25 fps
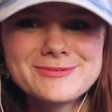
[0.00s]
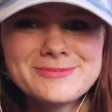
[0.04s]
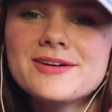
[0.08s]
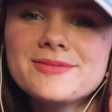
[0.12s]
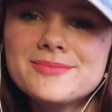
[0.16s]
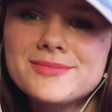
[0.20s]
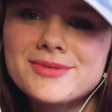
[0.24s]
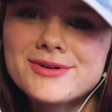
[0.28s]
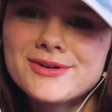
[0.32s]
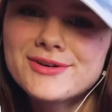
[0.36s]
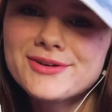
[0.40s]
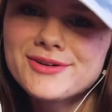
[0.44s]

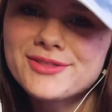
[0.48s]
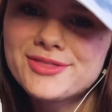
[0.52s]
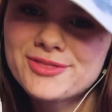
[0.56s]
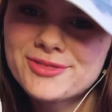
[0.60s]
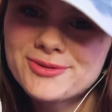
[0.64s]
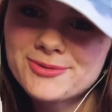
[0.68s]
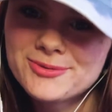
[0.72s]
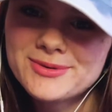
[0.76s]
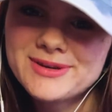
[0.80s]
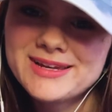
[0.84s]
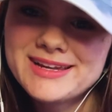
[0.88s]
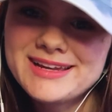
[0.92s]
Number
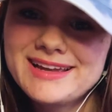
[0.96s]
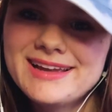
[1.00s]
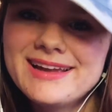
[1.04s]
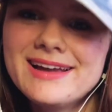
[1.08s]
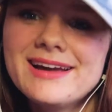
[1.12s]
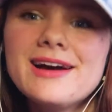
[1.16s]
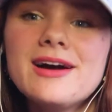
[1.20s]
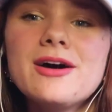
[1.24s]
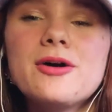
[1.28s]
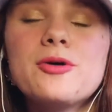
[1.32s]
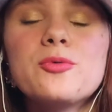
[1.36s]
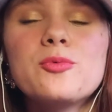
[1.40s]
three,
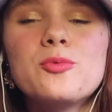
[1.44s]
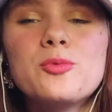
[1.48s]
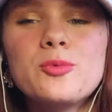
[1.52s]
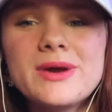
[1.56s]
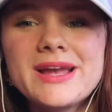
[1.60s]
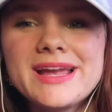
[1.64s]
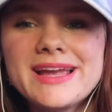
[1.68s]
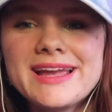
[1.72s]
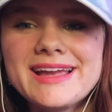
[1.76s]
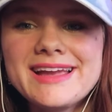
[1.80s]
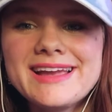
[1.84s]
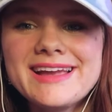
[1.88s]

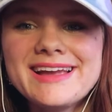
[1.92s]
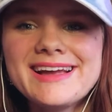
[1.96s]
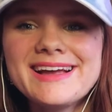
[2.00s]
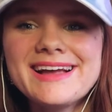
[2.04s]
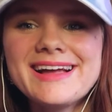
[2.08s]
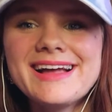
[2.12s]
we